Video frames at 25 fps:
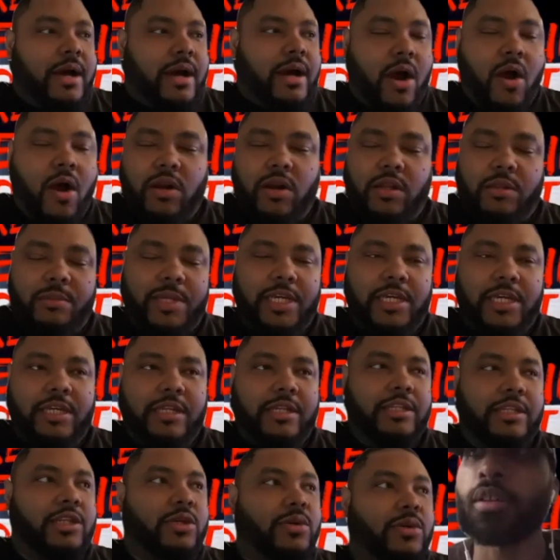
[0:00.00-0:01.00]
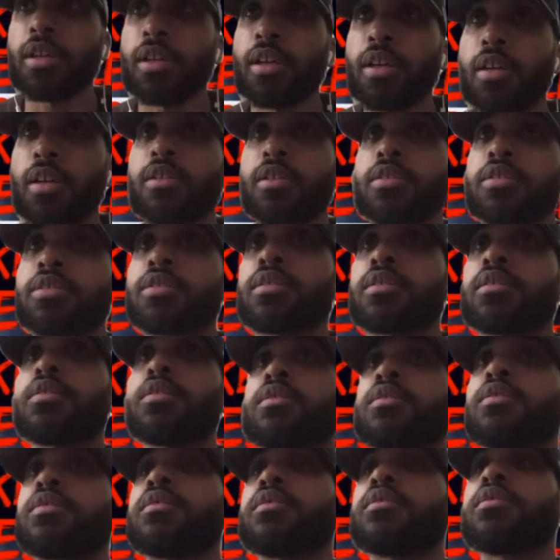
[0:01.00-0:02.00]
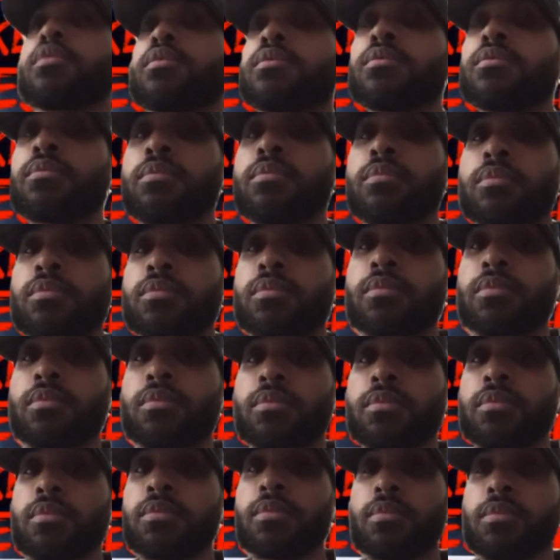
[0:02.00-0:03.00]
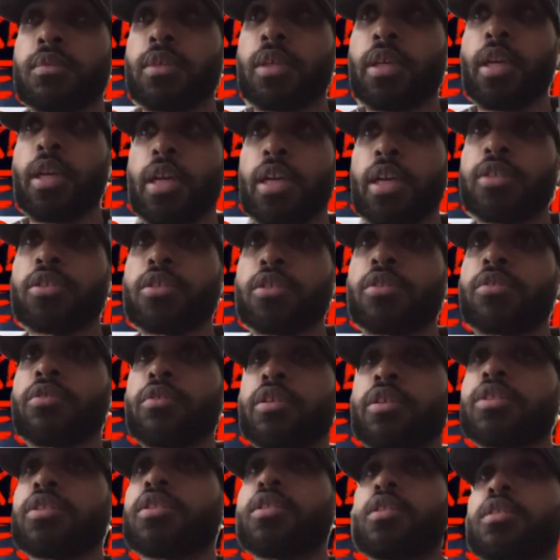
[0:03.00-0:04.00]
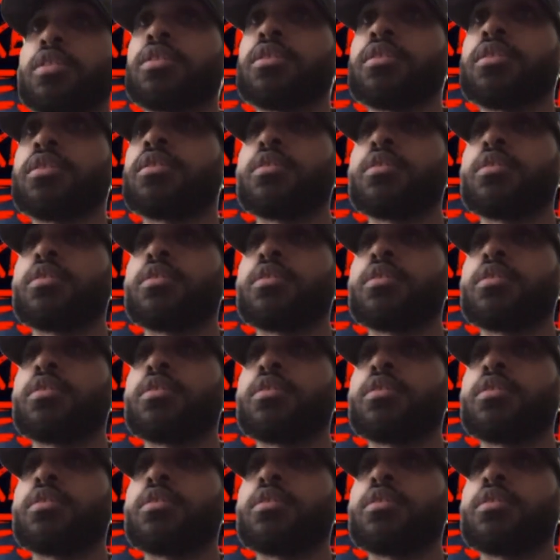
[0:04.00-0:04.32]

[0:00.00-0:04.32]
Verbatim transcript: Harley, New Age Outlaws, you had tag teams, New Age Outlaws, Edge and Christian. You